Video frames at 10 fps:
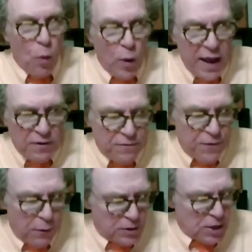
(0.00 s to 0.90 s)
We have to
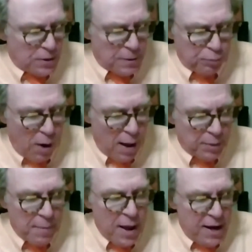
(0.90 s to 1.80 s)
focus on the
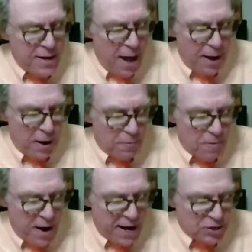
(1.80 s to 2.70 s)
problem, not on
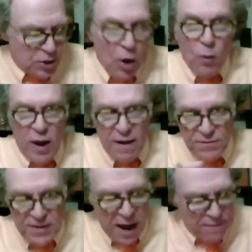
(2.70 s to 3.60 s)
race. We
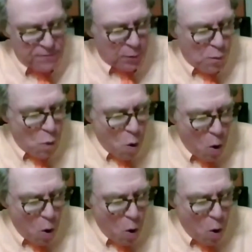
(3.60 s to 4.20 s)
have debt from